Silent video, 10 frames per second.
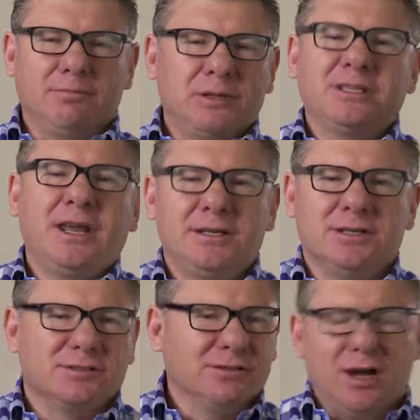
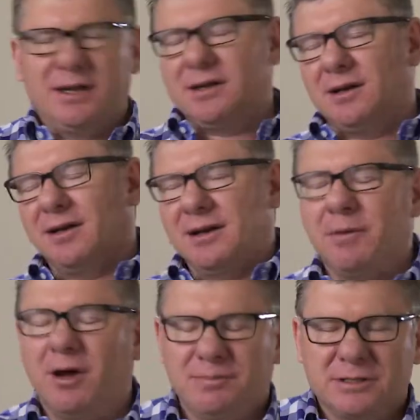percentages 90 to
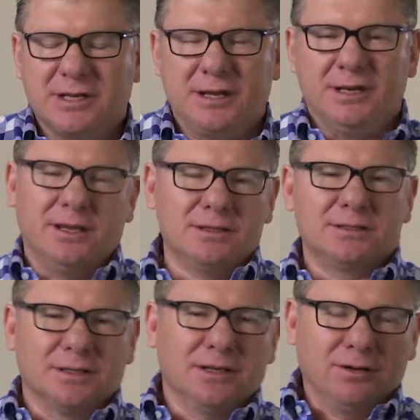99%
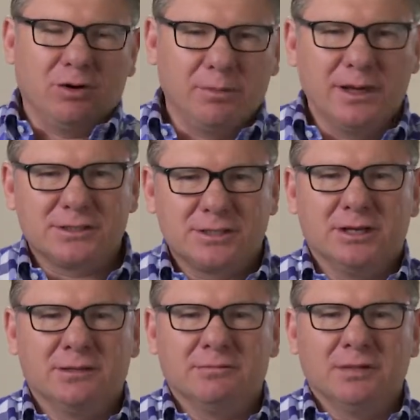is almost
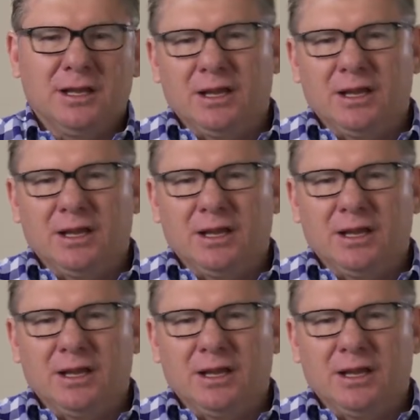certain,